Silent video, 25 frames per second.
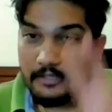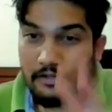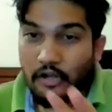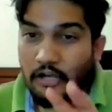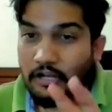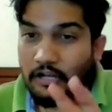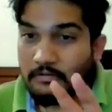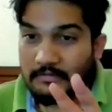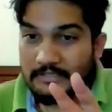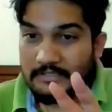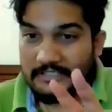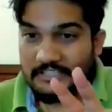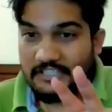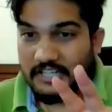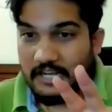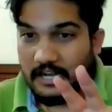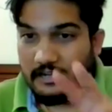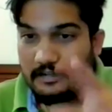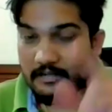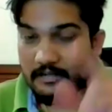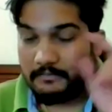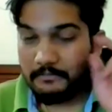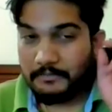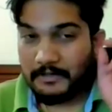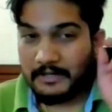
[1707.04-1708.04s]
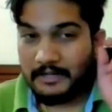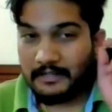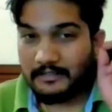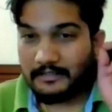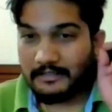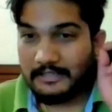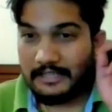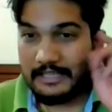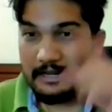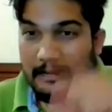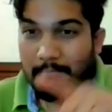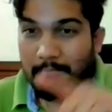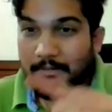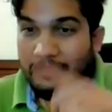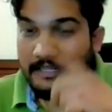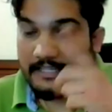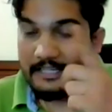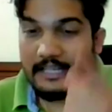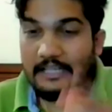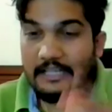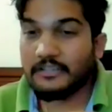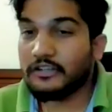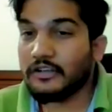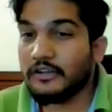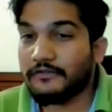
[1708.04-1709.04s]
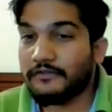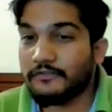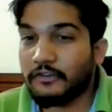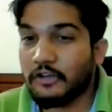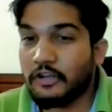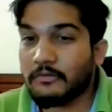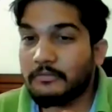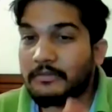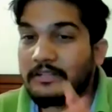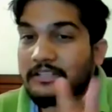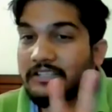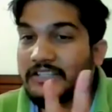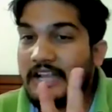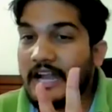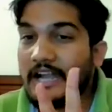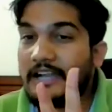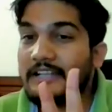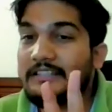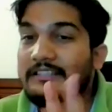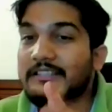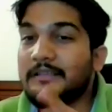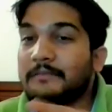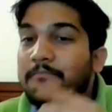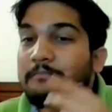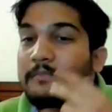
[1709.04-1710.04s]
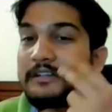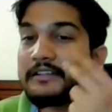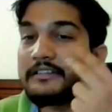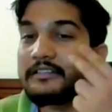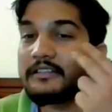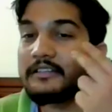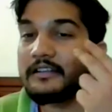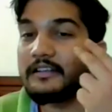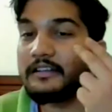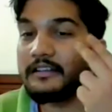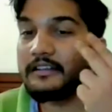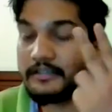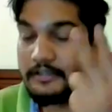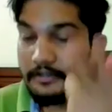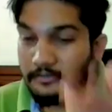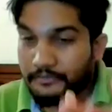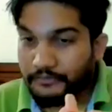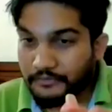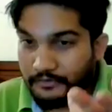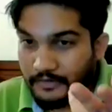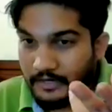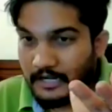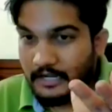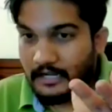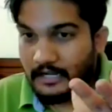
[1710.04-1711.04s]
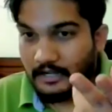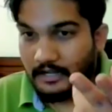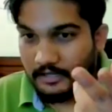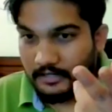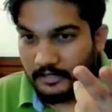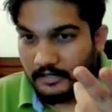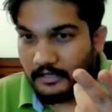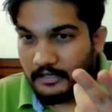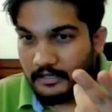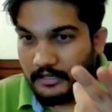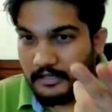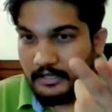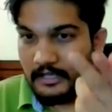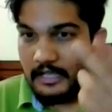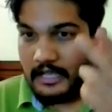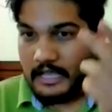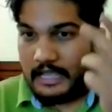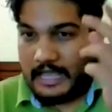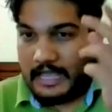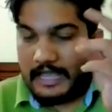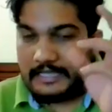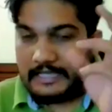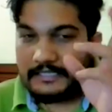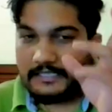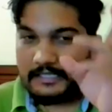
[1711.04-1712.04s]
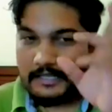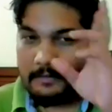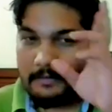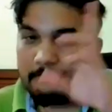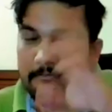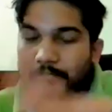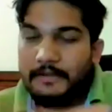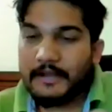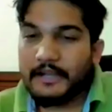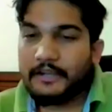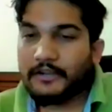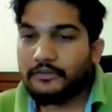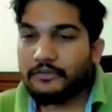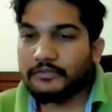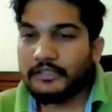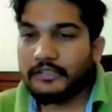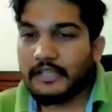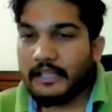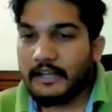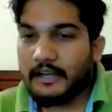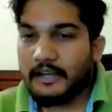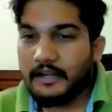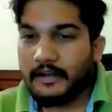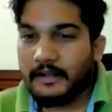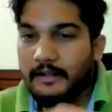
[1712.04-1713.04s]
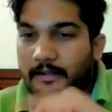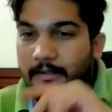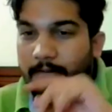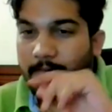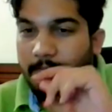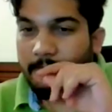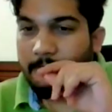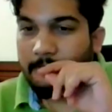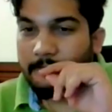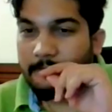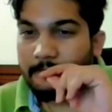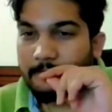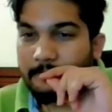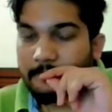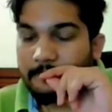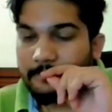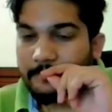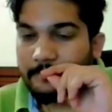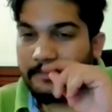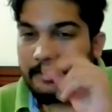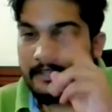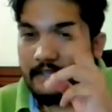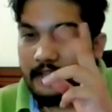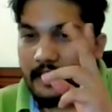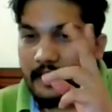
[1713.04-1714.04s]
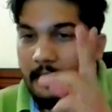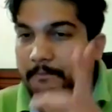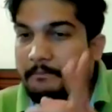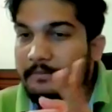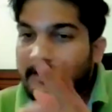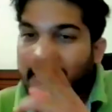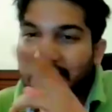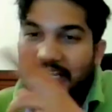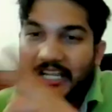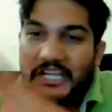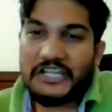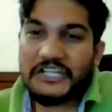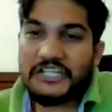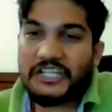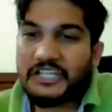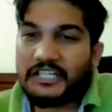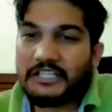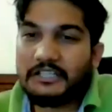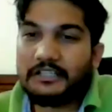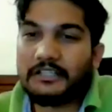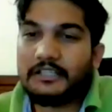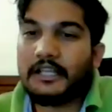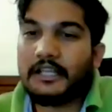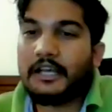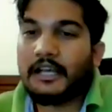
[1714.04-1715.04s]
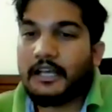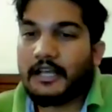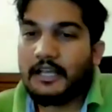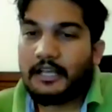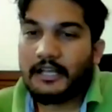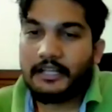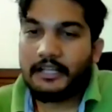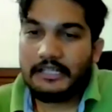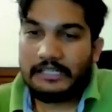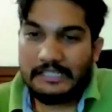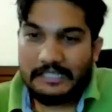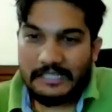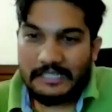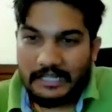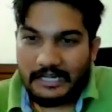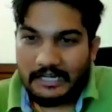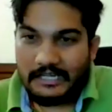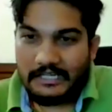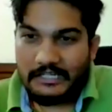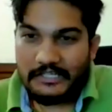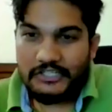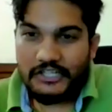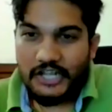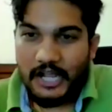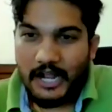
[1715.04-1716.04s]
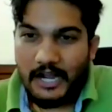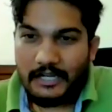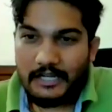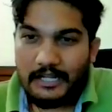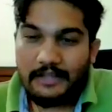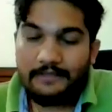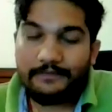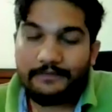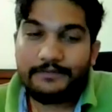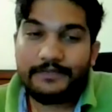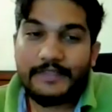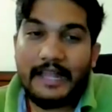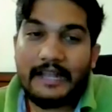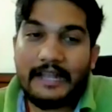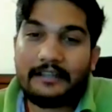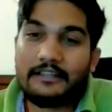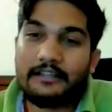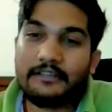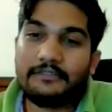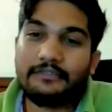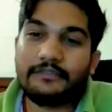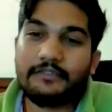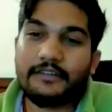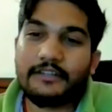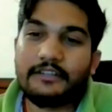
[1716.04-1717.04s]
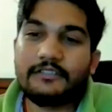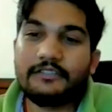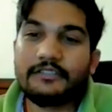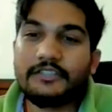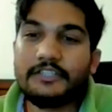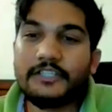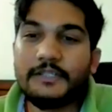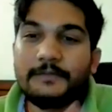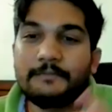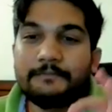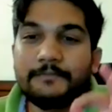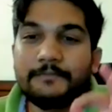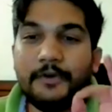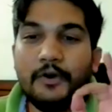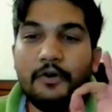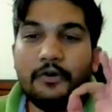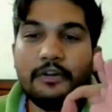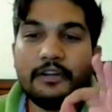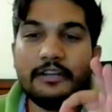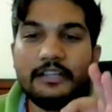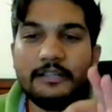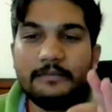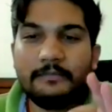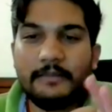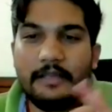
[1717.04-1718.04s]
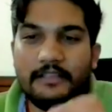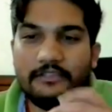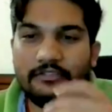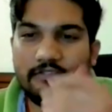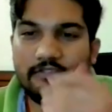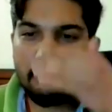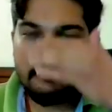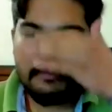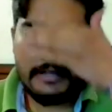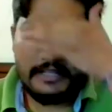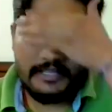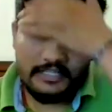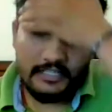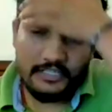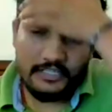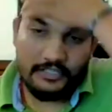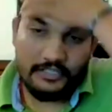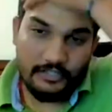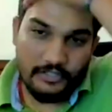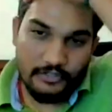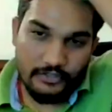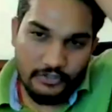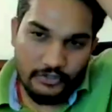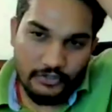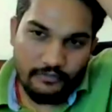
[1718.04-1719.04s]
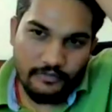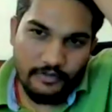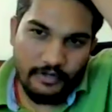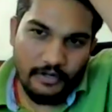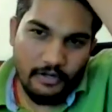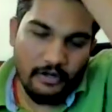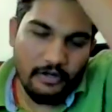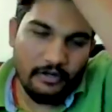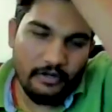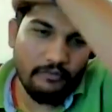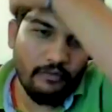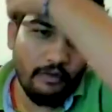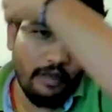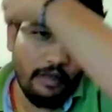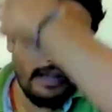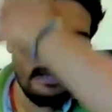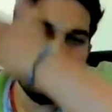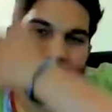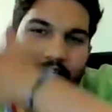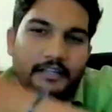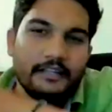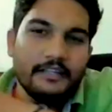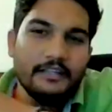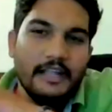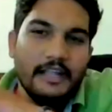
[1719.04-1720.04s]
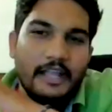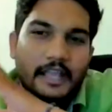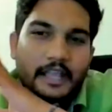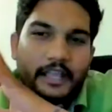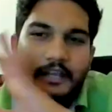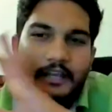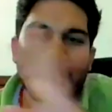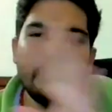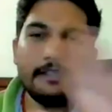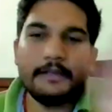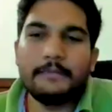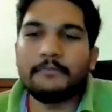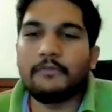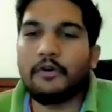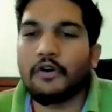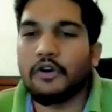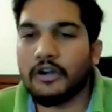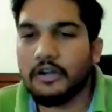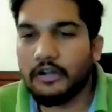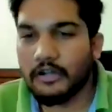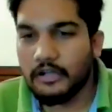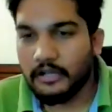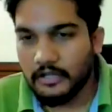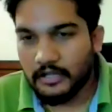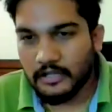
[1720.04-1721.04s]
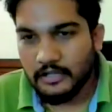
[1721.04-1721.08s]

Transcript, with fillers: normal chart. But their application of normal chart is a bit different as compared to their application in the yearly chart. And that difference is purely based on my research. You will not find it in any book